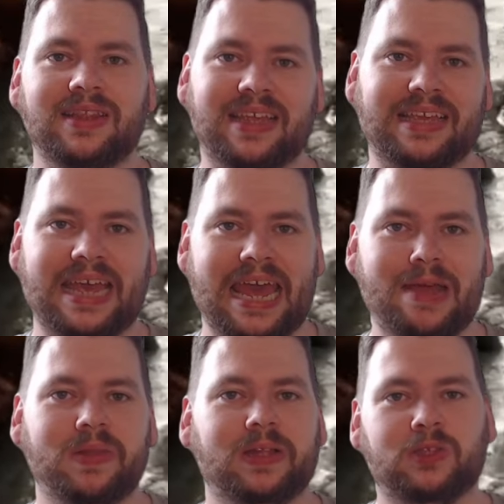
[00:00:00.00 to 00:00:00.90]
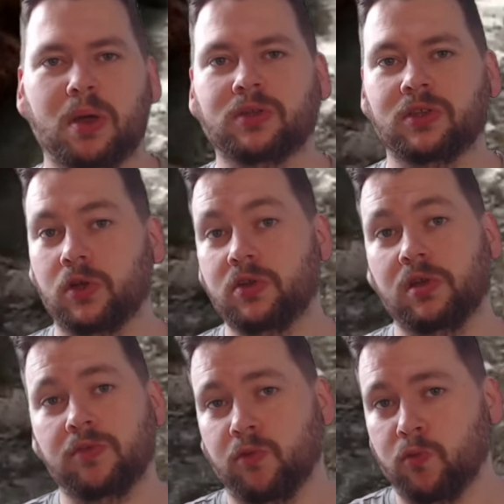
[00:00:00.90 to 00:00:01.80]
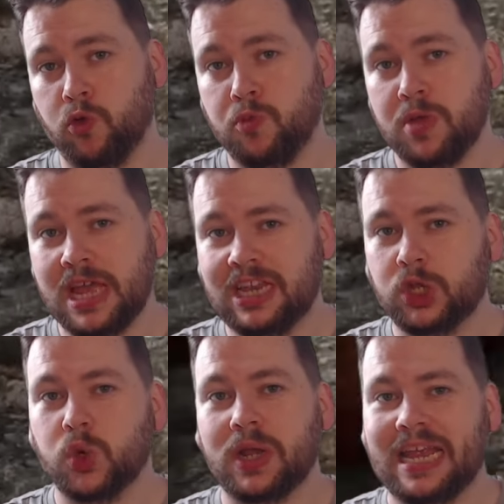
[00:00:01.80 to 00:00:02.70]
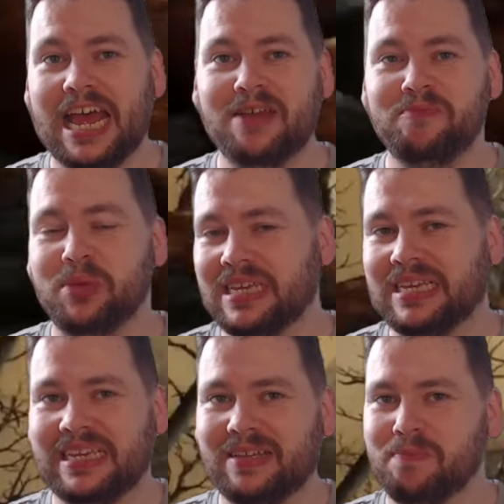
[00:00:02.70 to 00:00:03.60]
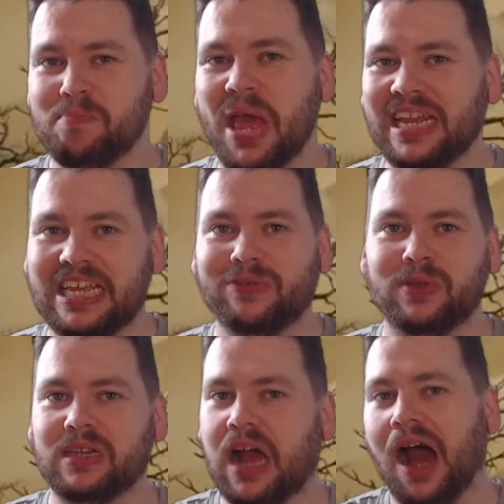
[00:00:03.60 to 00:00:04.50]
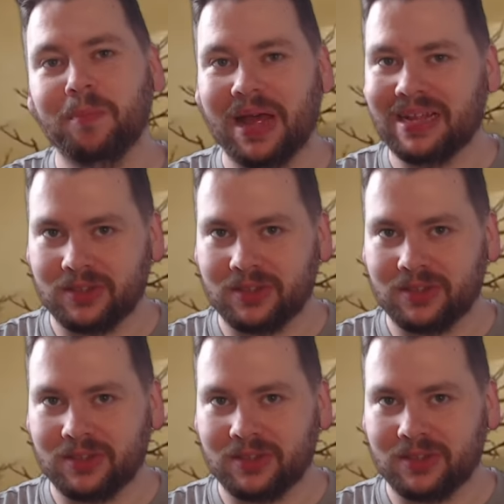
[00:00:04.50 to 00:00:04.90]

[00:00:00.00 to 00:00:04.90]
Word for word: the game that's about to turn your living room into an epic medieval combat